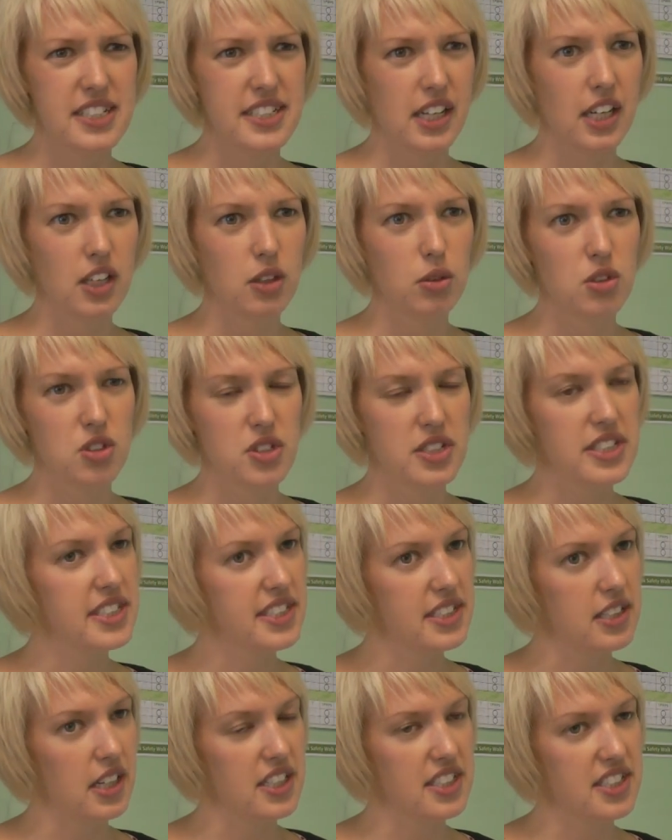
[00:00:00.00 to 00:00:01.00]
as I got older and
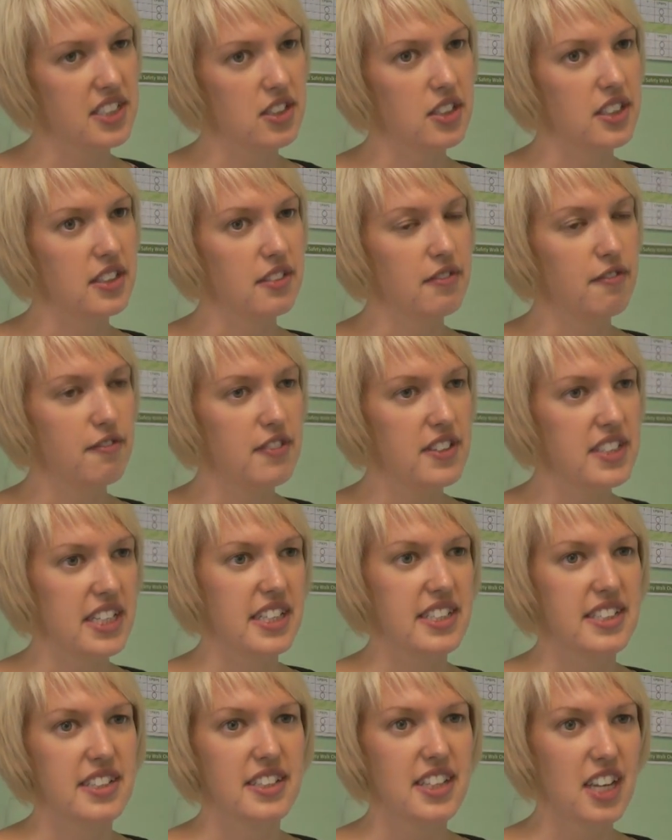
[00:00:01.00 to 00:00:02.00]
I studied
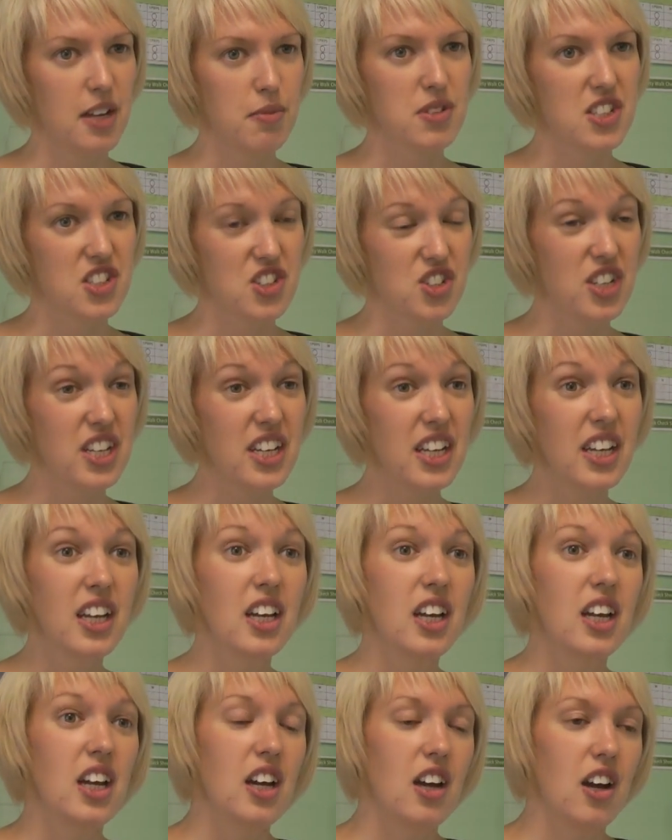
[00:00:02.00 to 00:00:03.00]
physics and chemistry
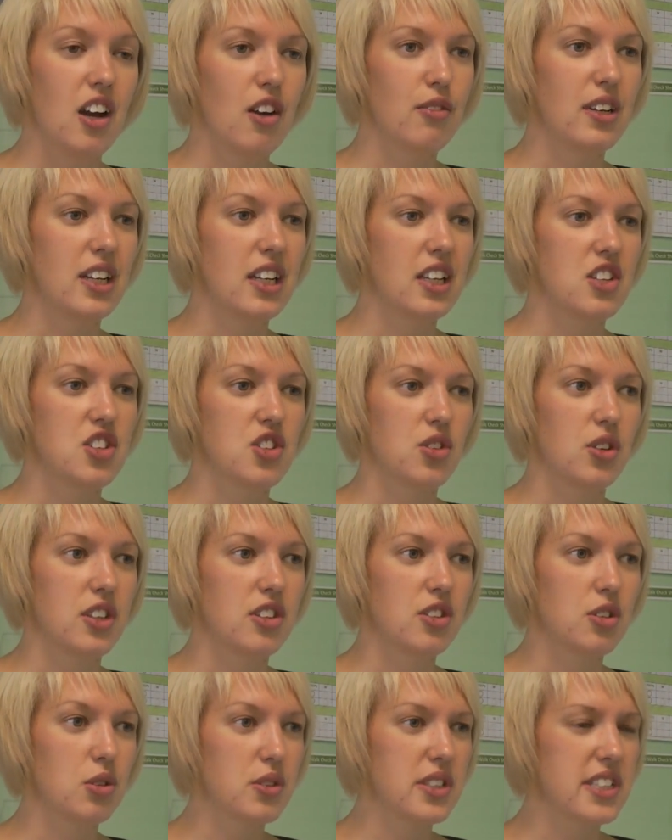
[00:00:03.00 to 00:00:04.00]
I really
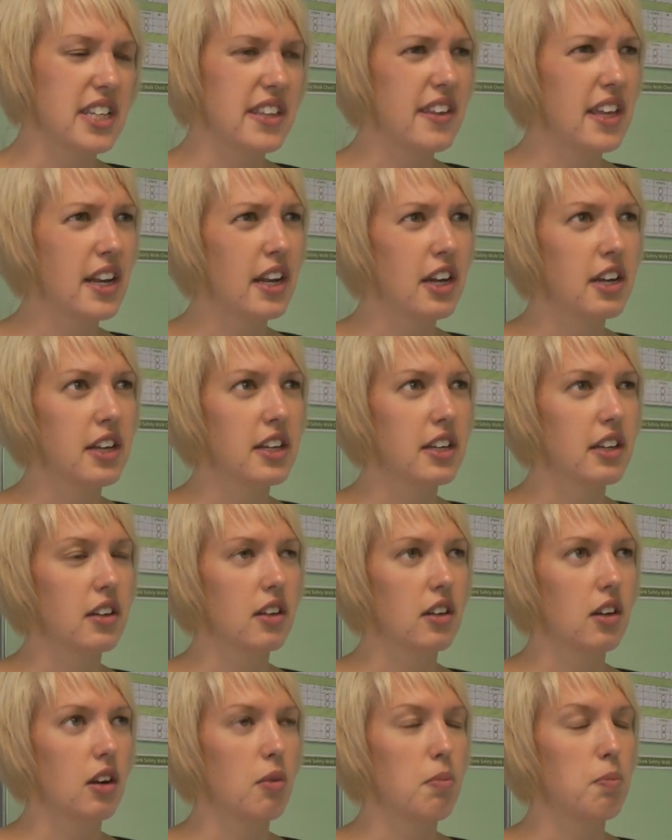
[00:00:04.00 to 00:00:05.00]
enjoyed those and then
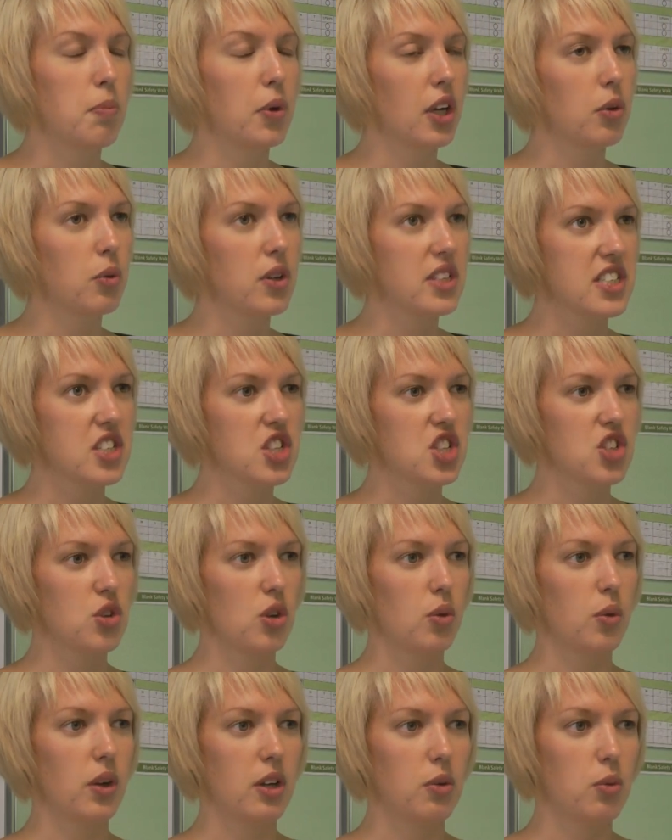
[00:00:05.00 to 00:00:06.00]
I but I wasn't
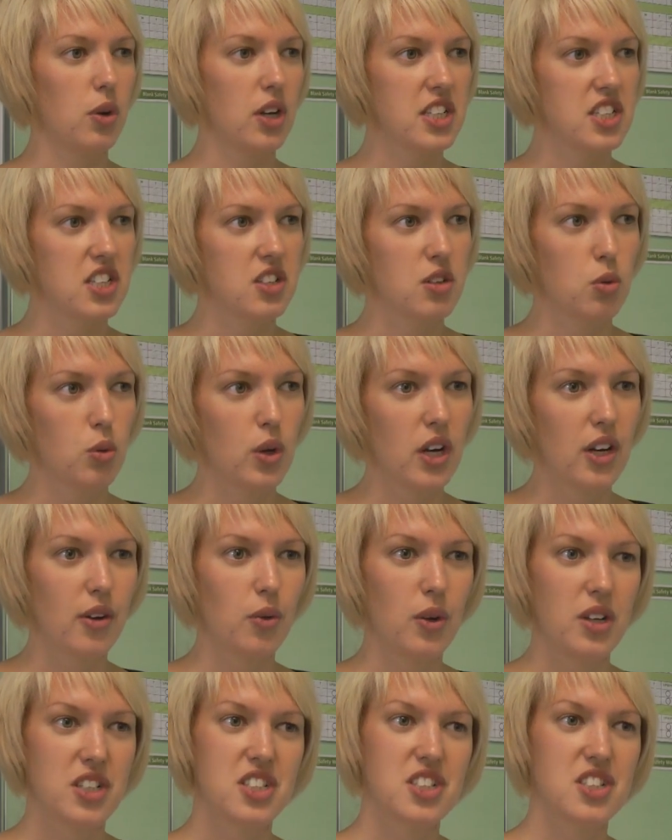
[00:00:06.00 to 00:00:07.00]
sure what I wanted or where I
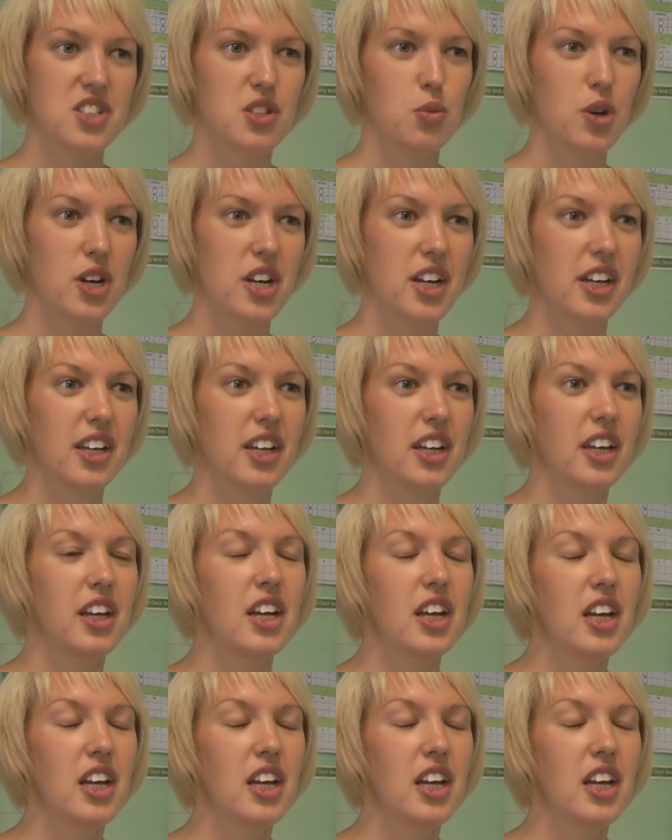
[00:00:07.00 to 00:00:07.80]
wanted to work.